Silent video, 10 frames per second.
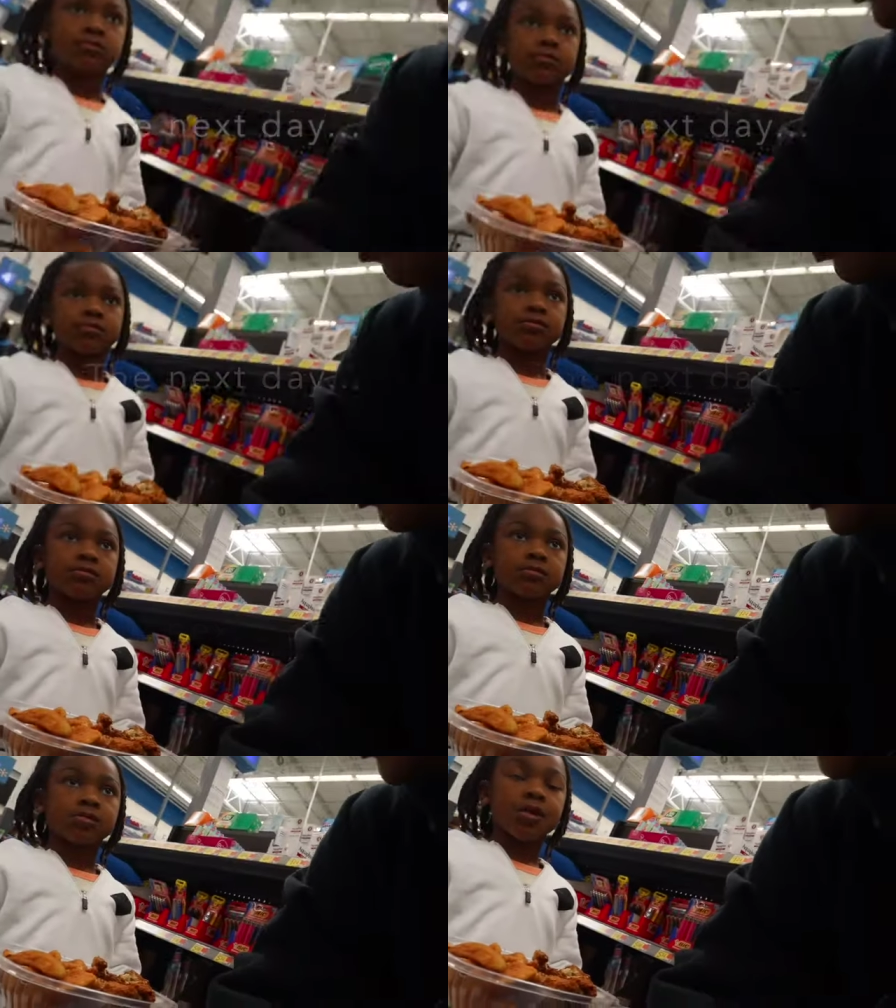Tell them how
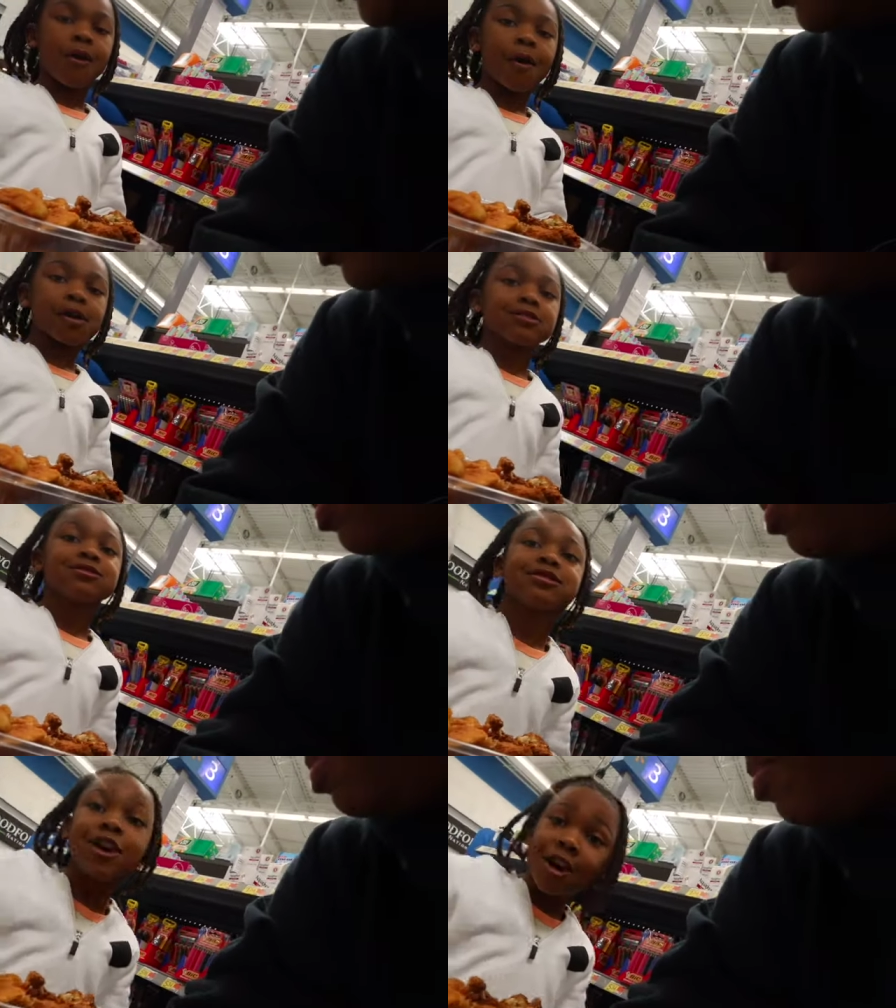it tastes, dude.
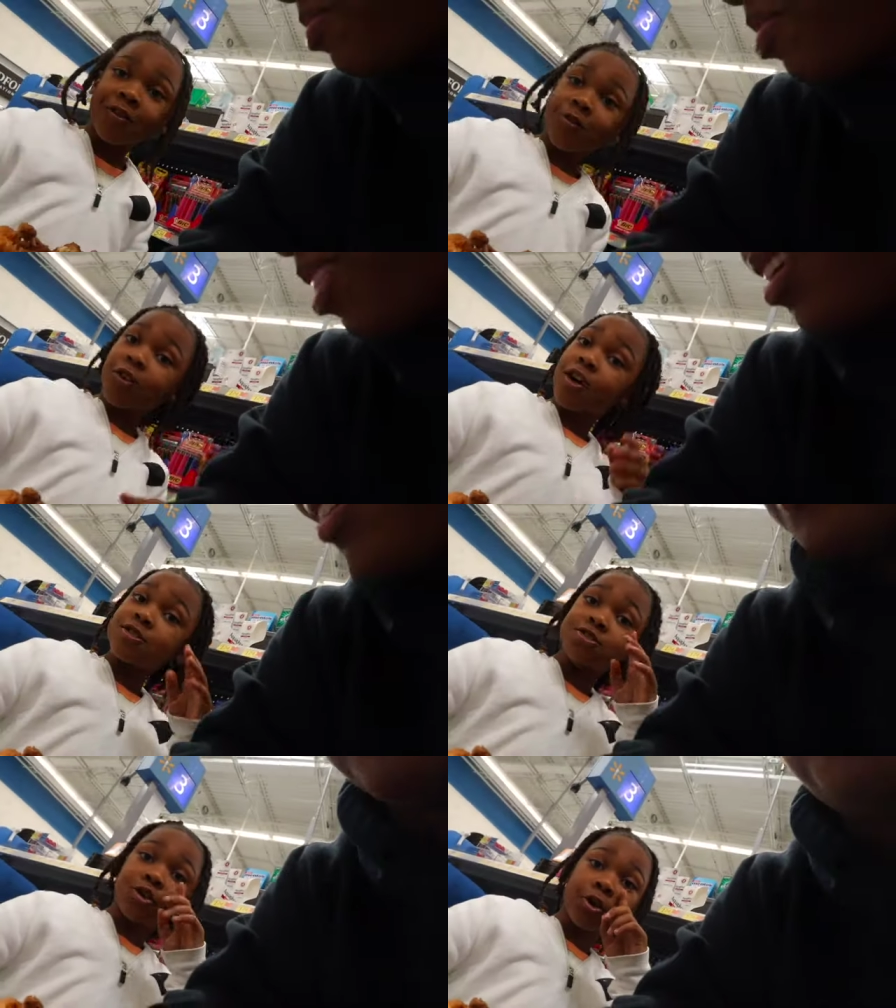It
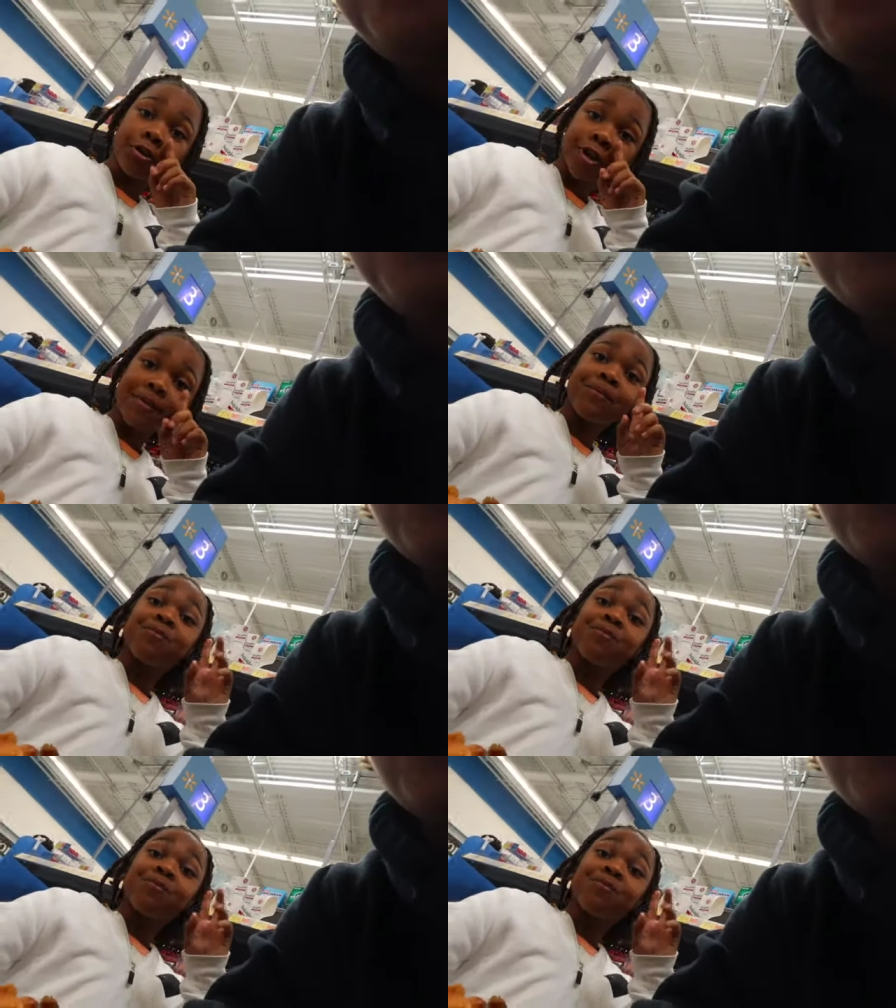tastes so good.